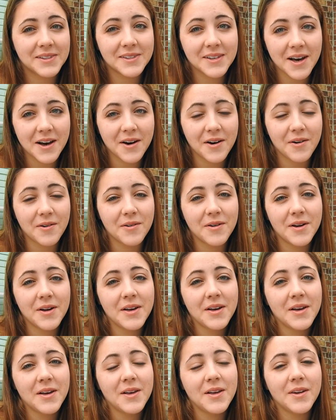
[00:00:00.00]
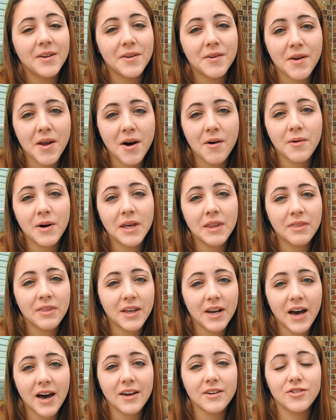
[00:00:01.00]
So, knowing
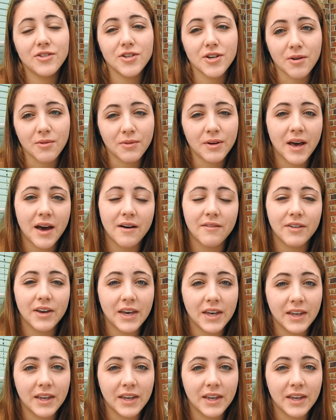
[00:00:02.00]
that I don't have